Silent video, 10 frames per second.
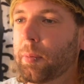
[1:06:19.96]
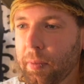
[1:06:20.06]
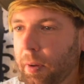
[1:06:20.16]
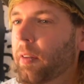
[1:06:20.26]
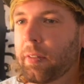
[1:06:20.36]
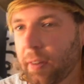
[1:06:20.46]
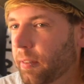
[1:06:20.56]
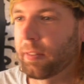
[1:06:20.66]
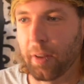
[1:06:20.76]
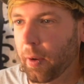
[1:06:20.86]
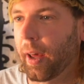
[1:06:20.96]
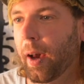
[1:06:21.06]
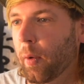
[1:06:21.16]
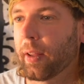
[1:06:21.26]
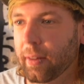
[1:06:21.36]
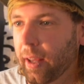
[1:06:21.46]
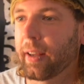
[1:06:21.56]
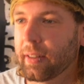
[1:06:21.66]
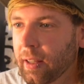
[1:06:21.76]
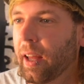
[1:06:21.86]
you've got to just slow down
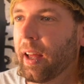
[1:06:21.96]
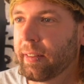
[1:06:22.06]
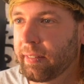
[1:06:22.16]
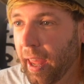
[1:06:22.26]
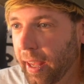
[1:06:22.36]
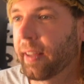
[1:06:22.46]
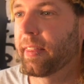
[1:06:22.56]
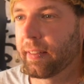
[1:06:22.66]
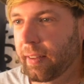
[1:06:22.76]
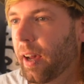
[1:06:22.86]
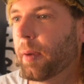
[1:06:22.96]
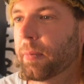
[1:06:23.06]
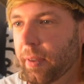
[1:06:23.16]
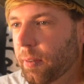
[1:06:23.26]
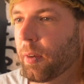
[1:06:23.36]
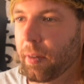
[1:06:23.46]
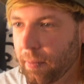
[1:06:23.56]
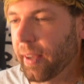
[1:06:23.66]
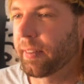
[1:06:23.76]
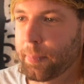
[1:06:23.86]
and take the time to sort of
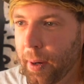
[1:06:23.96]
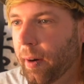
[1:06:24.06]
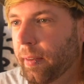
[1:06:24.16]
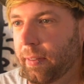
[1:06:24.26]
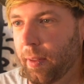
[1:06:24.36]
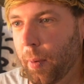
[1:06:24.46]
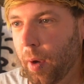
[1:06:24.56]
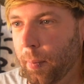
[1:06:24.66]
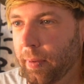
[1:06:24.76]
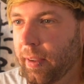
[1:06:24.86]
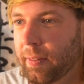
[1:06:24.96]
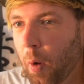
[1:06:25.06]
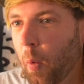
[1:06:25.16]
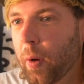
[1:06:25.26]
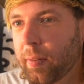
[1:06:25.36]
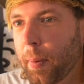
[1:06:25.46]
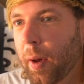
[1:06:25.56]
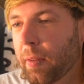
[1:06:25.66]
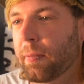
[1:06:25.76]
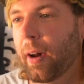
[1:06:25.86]
experience the moment. It's not always
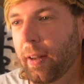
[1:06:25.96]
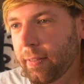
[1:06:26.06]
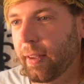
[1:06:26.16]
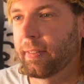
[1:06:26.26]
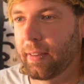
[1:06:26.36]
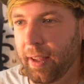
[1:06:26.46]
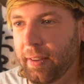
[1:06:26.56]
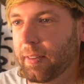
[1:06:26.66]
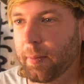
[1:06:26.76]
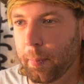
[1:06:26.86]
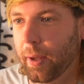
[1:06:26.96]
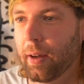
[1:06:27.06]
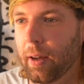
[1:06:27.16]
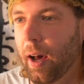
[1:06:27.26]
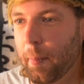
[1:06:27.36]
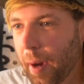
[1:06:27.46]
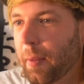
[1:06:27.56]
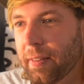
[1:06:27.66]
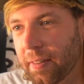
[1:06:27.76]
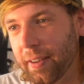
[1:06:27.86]
about the final destination, but about
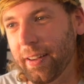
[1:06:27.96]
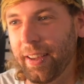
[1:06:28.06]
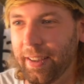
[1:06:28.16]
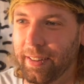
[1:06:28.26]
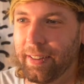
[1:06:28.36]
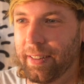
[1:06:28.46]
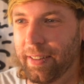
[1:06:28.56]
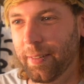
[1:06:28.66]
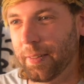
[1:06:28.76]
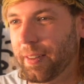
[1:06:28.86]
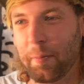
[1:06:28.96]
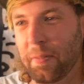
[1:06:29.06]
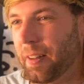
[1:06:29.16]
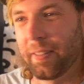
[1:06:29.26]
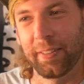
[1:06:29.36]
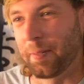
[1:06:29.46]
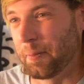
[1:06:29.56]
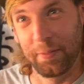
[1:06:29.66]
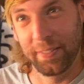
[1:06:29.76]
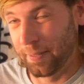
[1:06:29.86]
the journey, or some philosophical
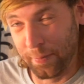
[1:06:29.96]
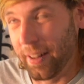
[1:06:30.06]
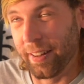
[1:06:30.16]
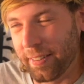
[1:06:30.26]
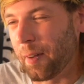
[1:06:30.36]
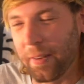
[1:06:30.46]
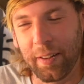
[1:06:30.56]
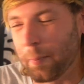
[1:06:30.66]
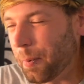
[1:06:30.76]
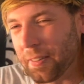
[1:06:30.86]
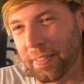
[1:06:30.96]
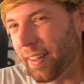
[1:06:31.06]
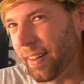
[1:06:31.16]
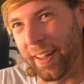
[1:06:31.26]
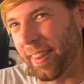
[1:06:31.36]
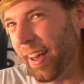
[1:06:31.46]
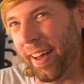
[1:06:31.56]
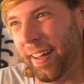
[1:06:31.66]
bullshit like that.